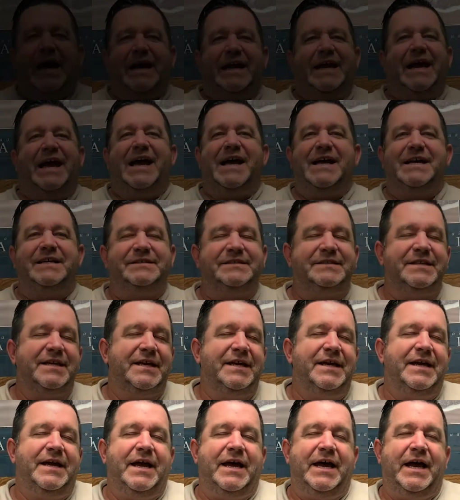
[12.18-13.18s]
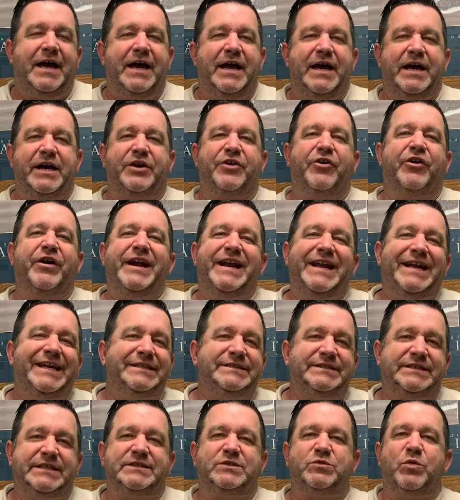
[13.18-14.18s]
Hi guys, uh,
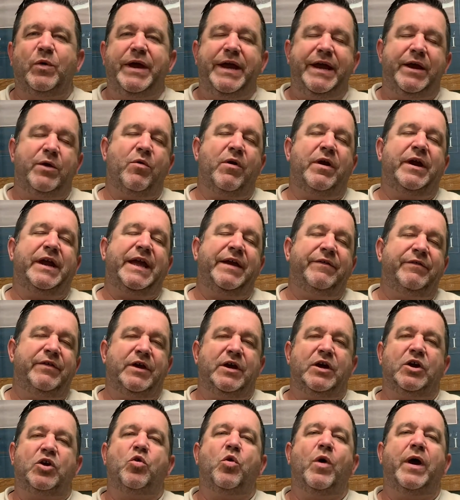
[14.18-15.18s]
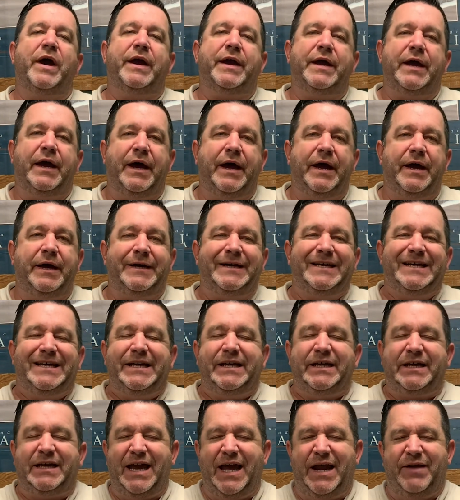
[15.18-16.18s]
greetings this week. I want to give you a quick uh,
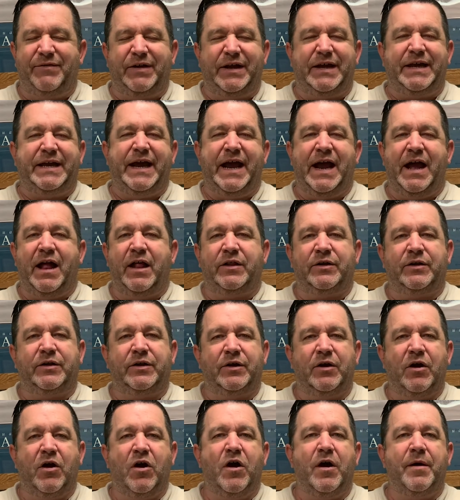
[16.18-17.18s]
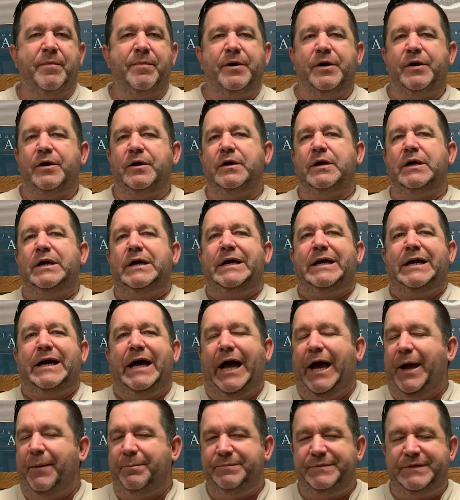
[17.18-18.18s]
kind of a calendar harbor
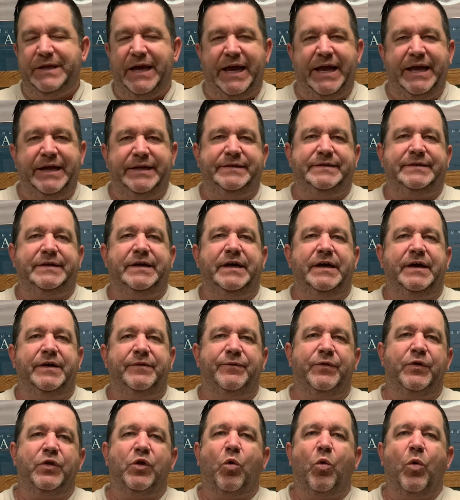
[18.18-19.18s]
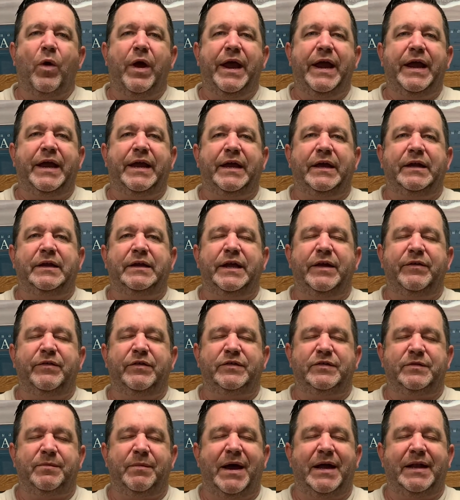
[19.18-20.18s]
update uh, for the week and give you
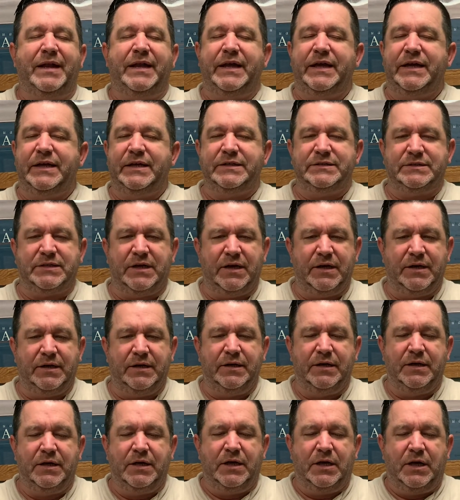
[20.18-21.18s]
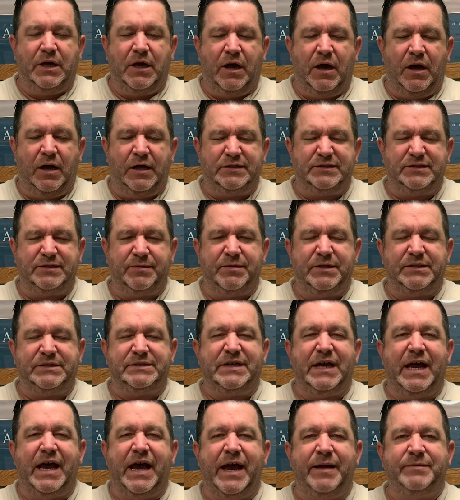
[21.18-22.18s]
some ideas on on some of the
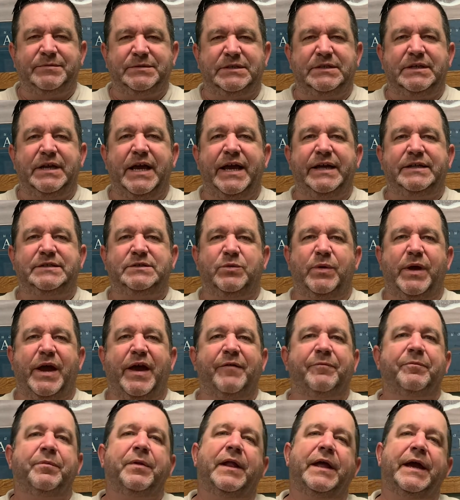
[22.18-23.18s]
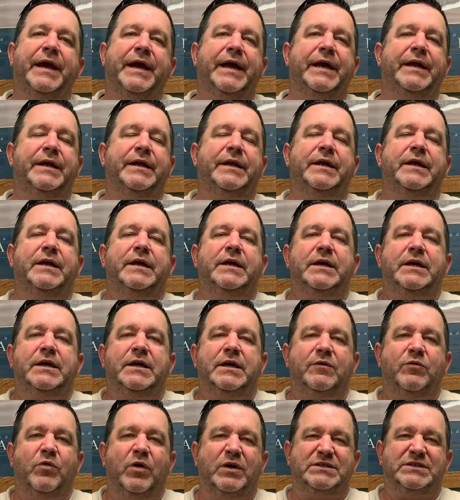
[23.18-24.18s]
times and dates we have planned,
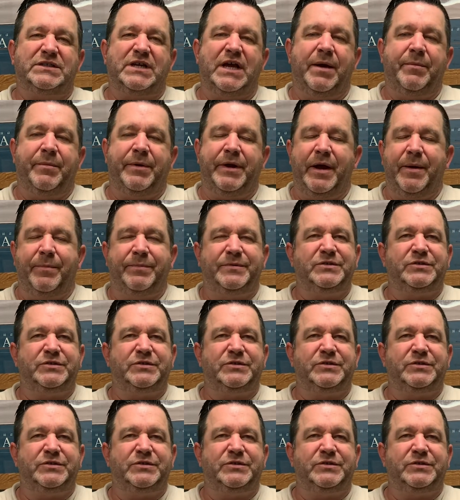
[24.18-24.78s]
what's coming up.